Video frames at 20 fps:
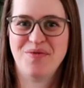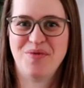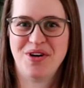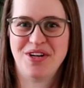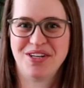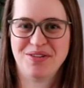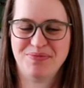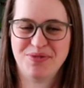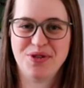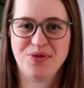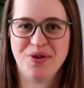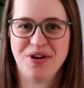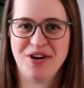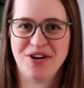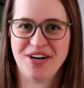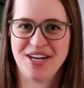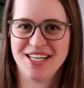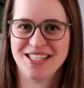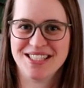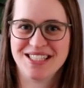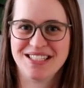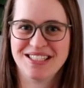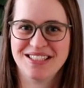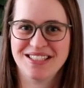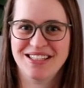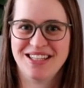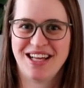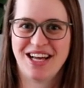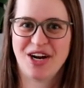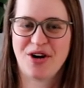welcome to Rideau Knits,
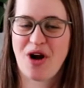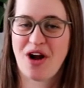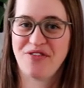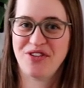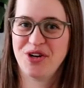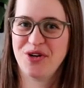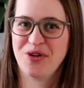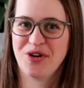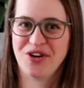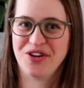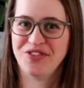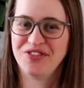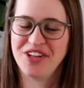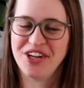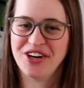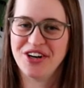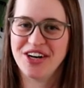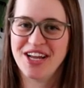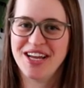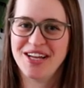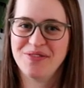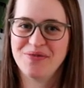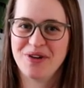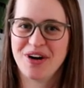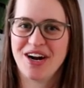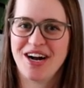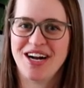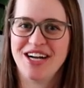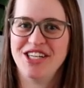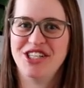a crafty corner of the internet
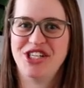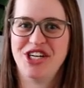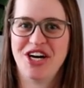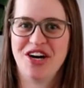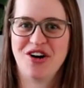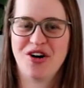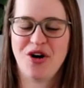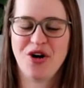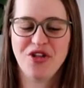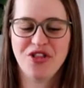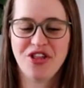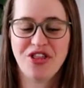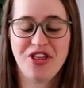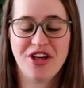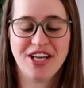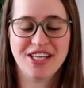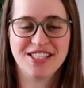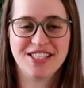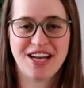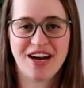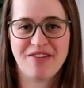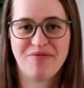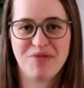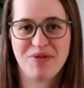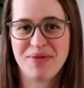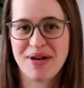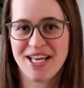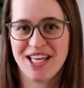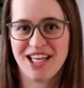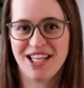where I share all the things that I've
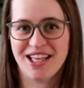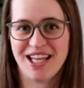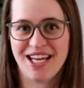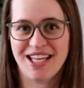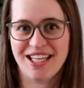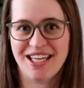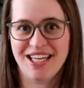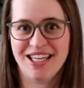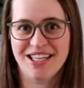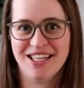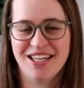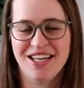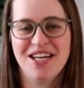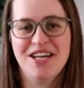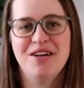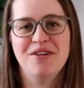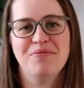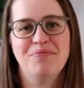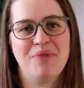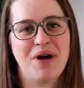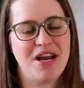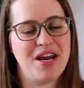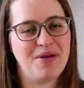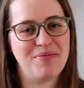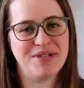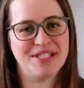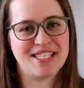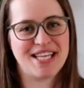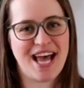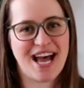been making lately. My
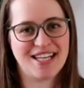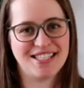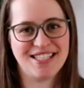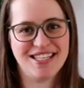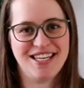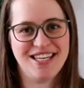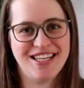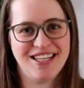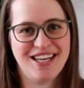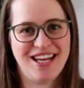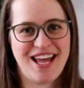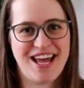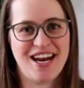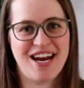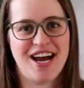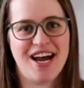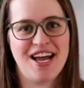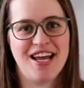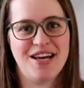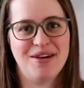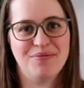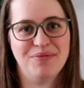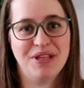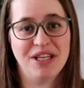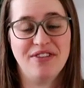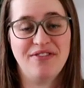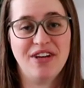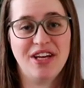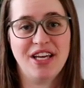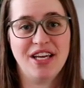name is Cassie and I am
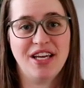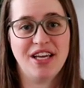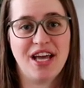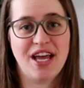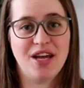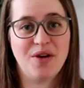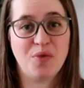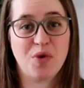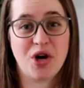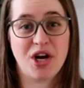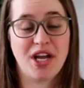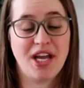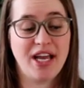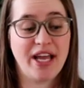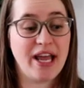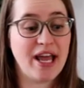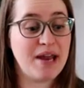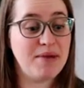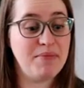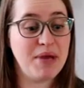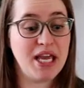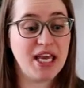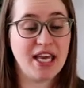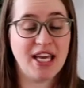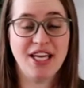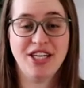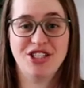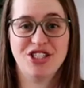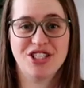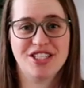living and working and
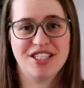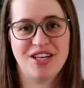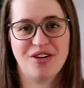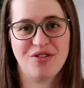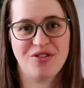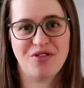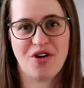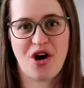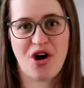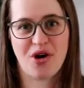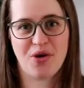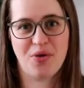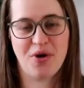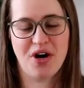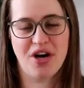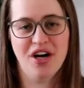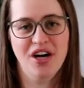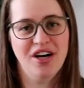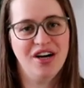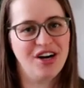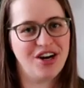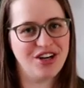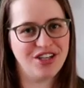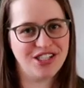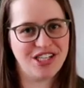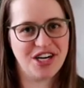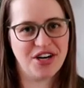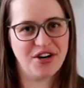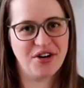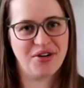making just south of Ottawa,
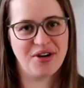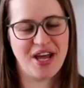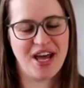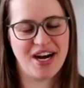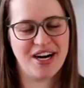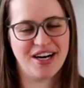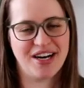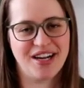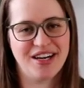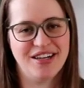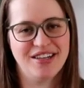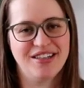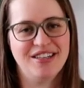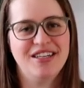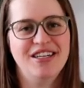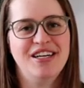Ontario, Canada.